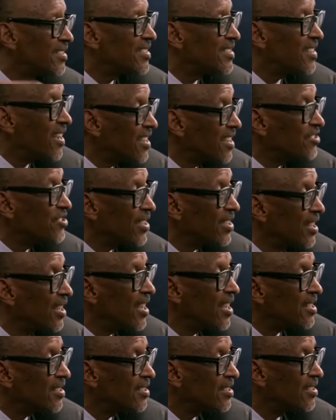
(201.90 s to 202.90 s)
It's actually
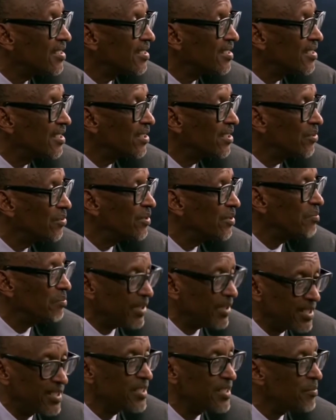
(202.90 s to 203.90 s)
us. We
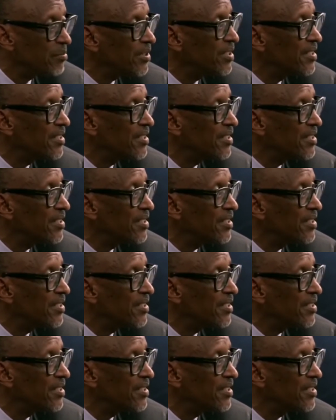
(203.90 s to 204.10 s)
participate